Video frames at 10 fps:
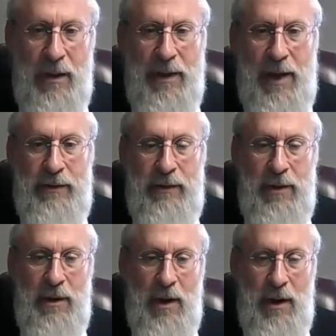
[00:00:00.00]
that
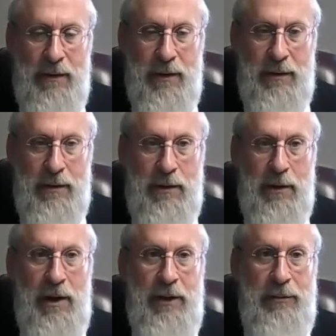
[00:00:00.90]
the
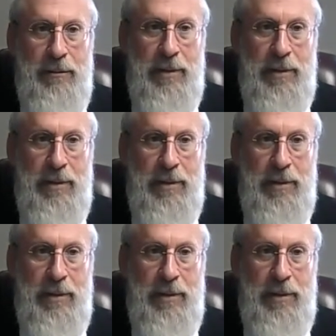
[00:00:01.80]
Gedolis,